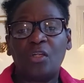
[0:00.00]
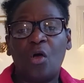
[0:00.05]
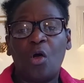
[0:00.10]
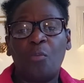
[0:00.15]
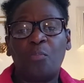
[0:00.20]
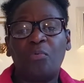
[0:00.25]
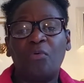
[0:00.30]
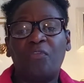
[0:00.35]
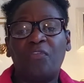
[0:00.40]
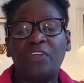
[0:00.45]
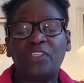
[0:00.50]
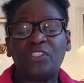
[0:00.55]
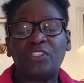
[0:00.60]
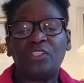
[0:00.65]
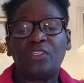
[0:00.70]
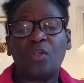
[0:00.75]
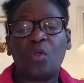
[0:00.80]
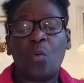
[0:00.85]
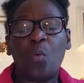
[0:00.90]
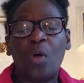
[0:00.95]
or
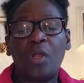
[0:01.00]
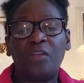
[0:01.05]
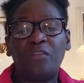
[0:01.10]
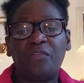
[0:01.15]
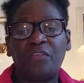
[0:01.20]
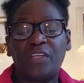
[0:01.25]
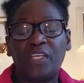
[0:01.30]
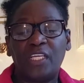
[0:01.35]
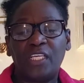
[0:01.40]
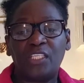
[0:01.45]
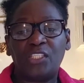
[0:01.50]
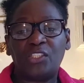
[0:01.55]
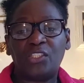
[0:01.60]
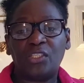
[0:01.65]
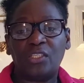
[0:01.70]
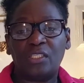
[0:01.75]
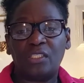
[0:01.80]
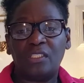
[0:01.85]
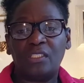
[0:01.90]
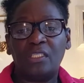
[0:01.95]
professional
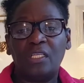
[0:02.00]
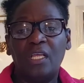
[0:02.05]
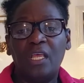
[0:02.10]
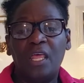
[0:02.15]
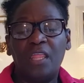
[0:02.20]
qualification